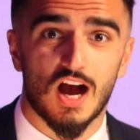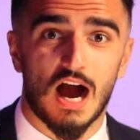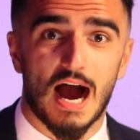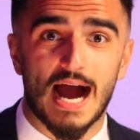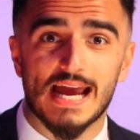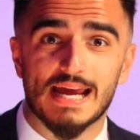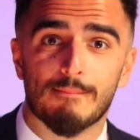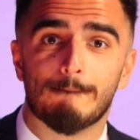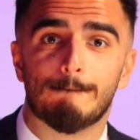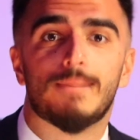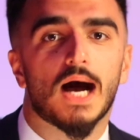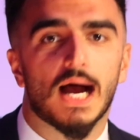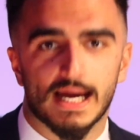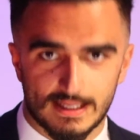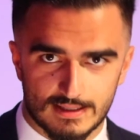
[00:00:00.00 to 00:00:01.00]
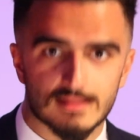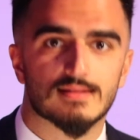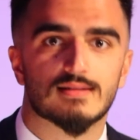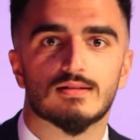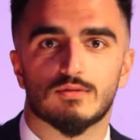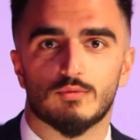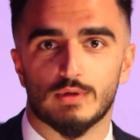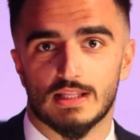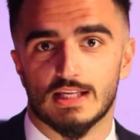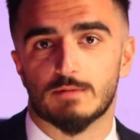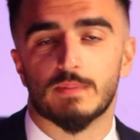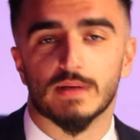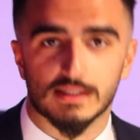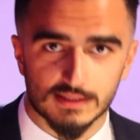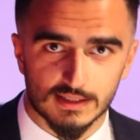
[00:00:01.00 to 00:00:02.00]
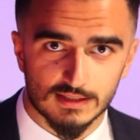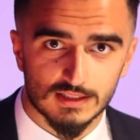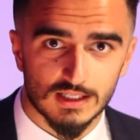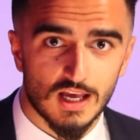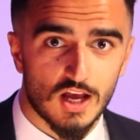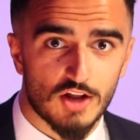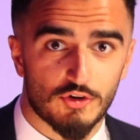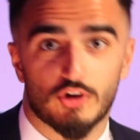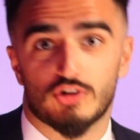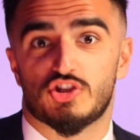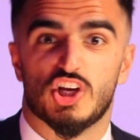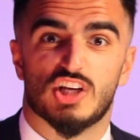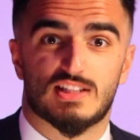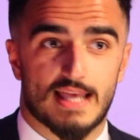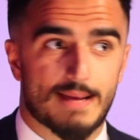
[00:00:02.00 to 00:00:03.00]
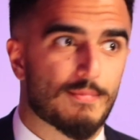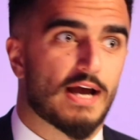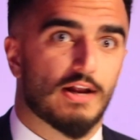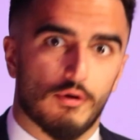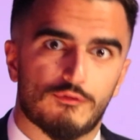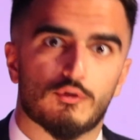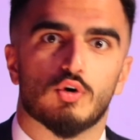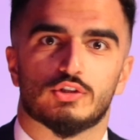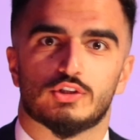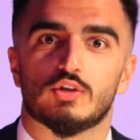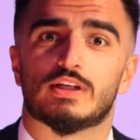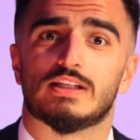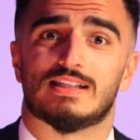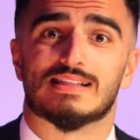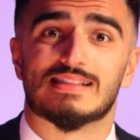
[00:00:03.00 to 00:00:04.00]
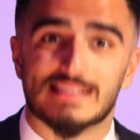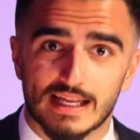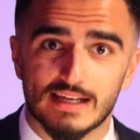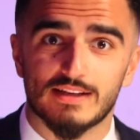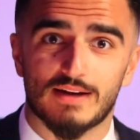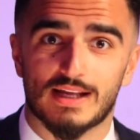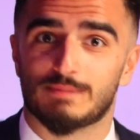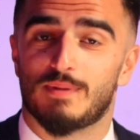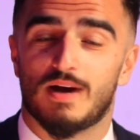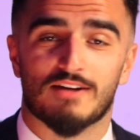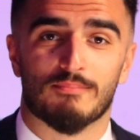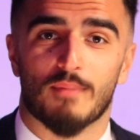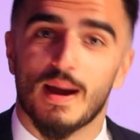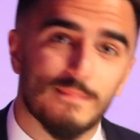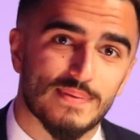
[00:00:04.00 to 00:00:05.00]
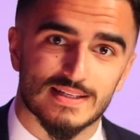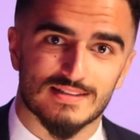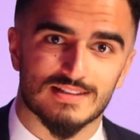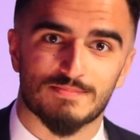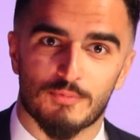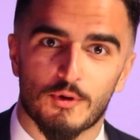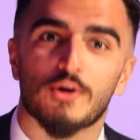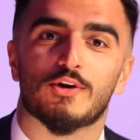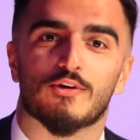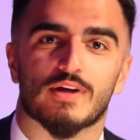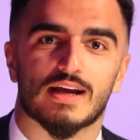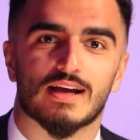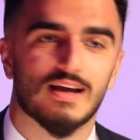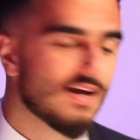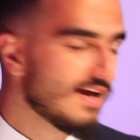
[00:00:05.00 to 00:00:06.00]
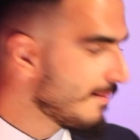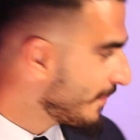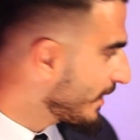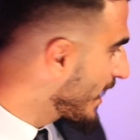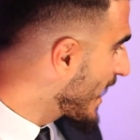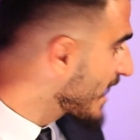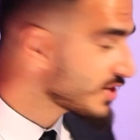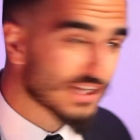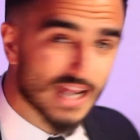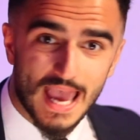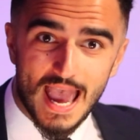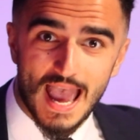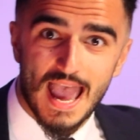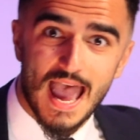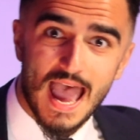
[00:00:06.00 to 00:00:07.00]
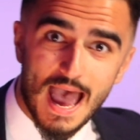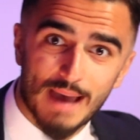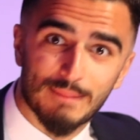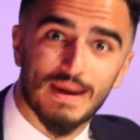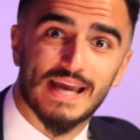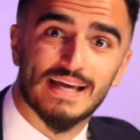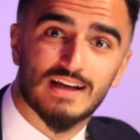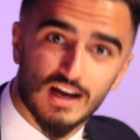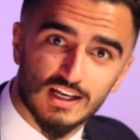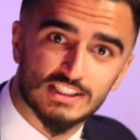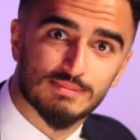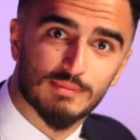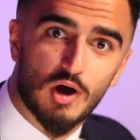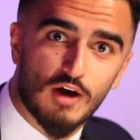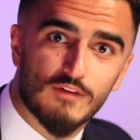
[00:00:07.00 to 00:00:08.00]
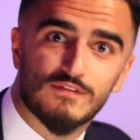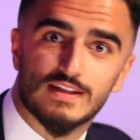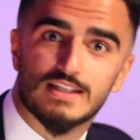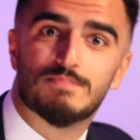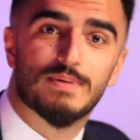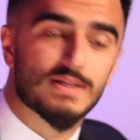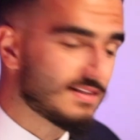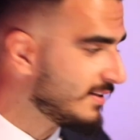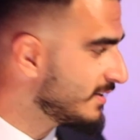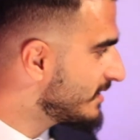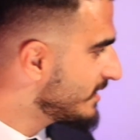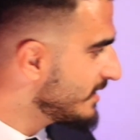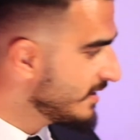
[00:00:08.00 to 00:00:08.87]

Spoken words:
I am biased with this business. Not just am I, of course, looking to sell it as part of my business, brokering, but I actually am a customer of this business.